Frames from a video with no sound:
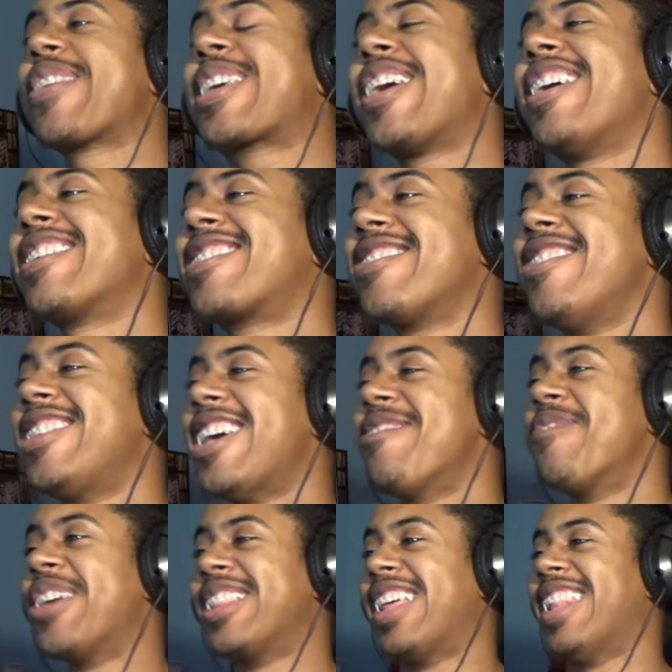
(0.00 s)
because you didn't
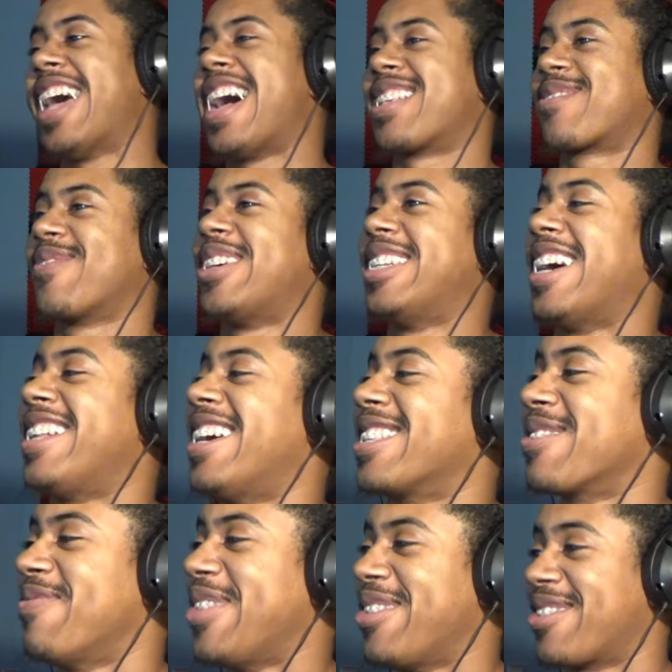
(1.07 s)
win the last one, that
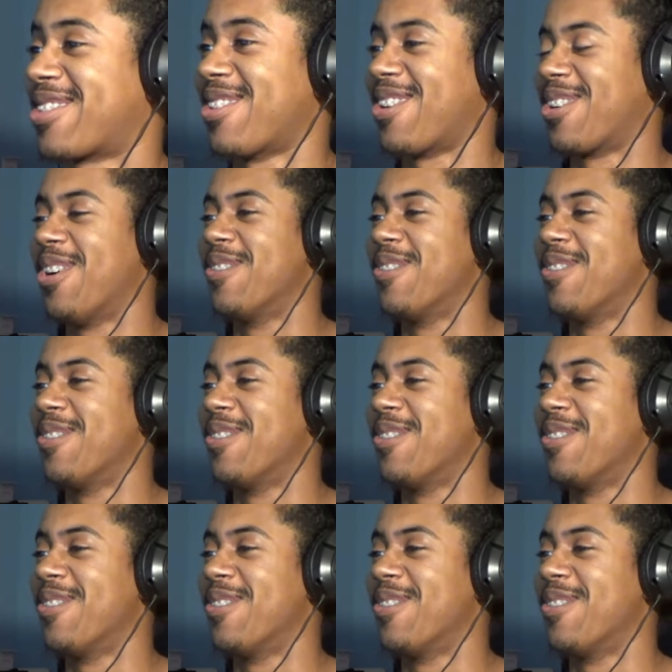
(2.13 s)
doesn't mean you start